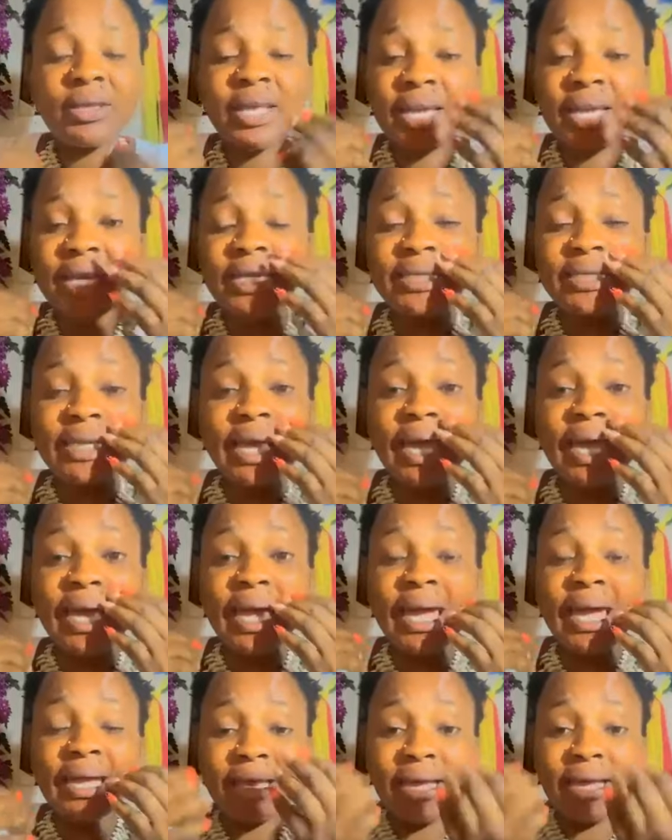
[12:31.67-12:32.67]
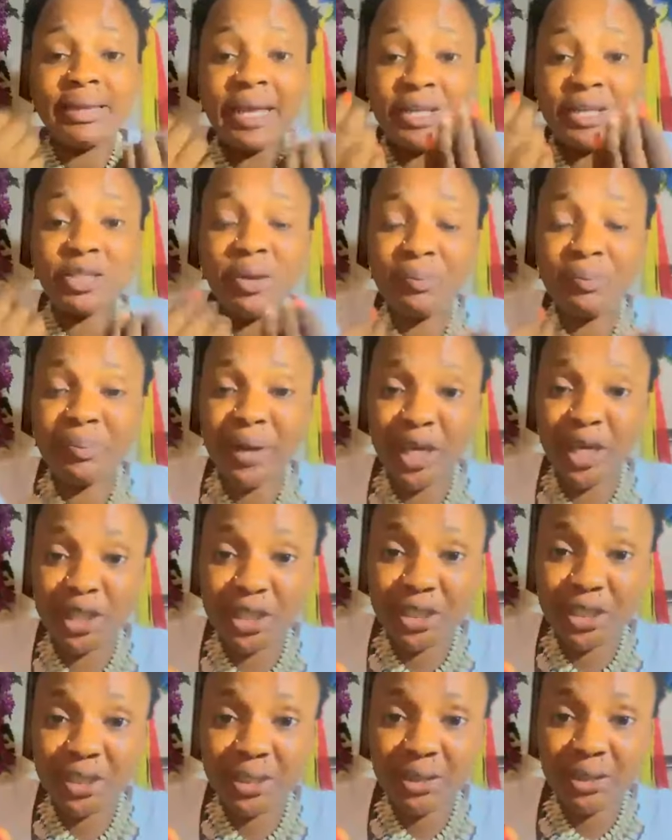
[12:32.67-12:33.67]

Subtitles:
This is a Tyson page.